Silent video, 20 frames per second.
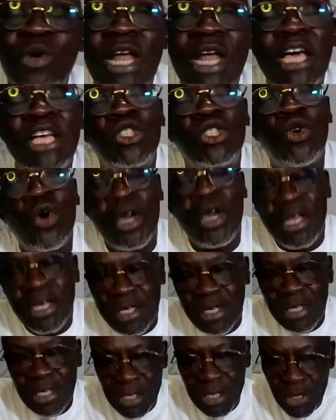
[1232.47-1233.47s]
when I
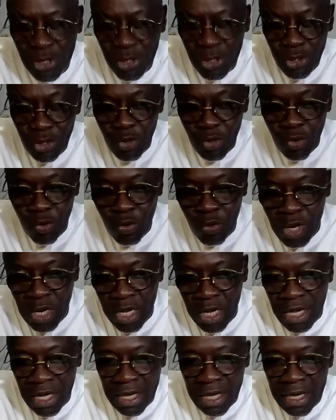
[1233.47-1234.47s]
joined, you know,
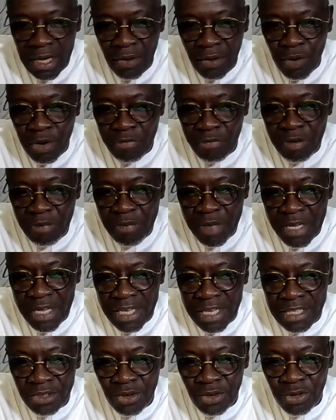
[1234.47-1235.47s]
one of the
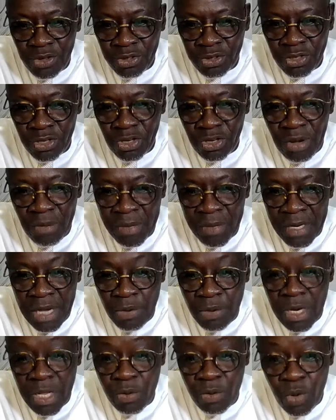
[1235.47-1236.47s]
biggest construction company.
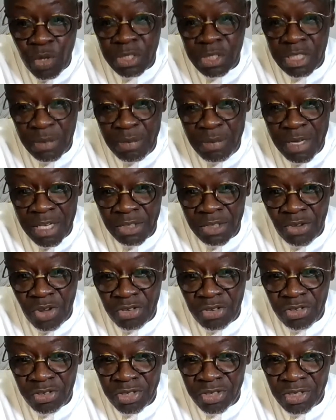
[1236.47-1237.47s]
Actually, it was the biggest
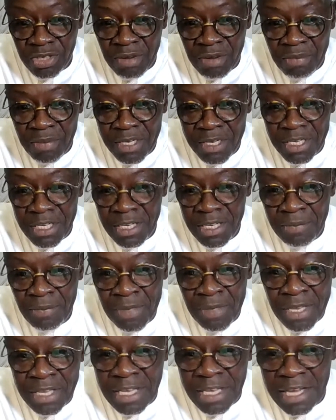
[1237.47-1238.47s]
construction company
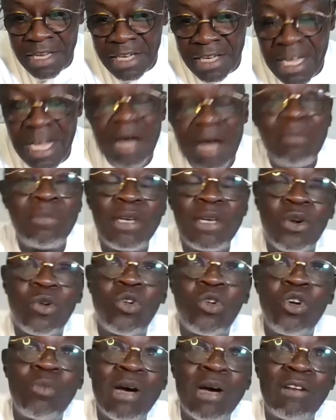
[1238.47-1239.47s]
here in the Gambia
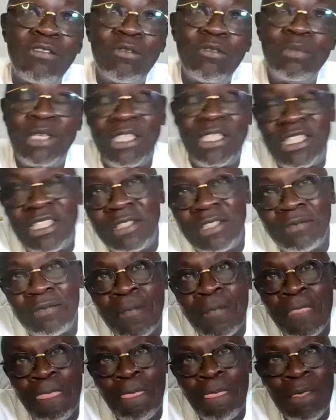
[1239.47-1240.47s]
called Balfour Beatty,
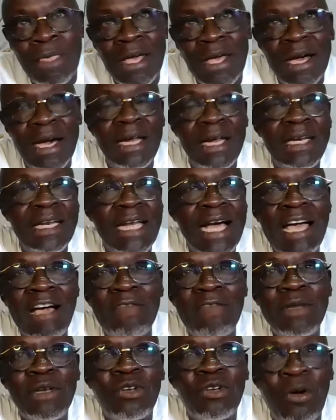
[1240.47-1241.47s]
and I
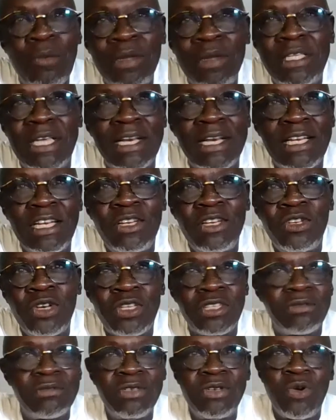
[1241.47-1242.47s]
have been committed in
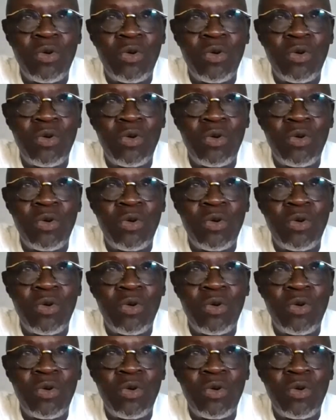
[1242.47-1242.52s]
just